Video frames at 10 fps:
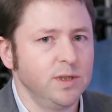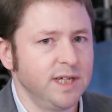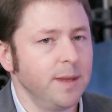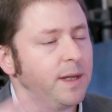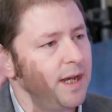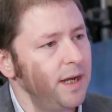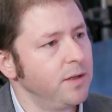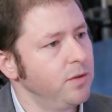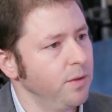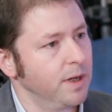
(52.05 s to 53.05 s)
We send the
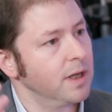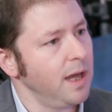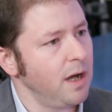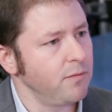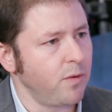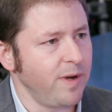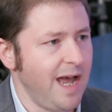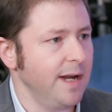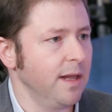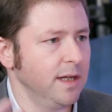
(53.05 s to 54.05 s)
data to the cloud where we
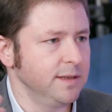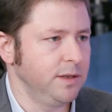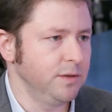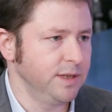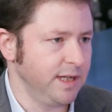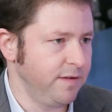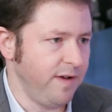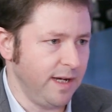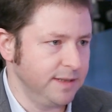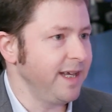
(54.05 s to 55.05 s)
analyze it using
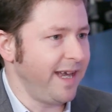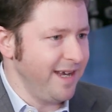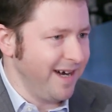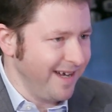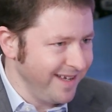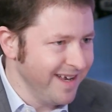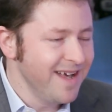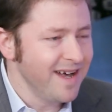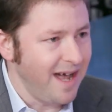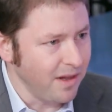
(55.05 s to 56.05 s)
advanced AI
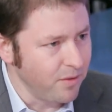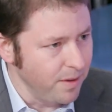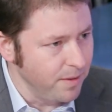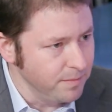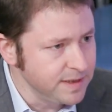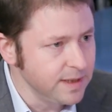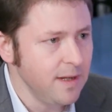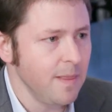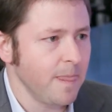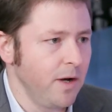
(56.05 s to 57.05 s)
algorithms
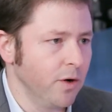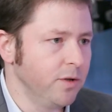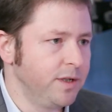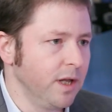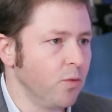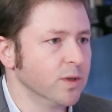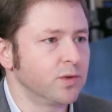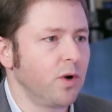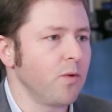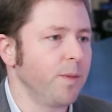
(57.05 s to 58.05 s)
in order to tell you
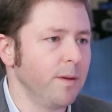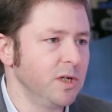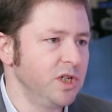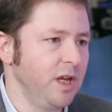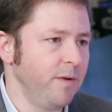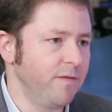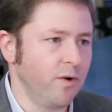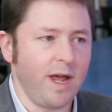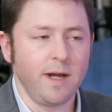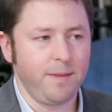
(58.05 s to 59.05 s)
what's wrong with the machine
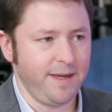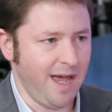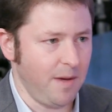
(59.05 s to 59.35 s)
before anything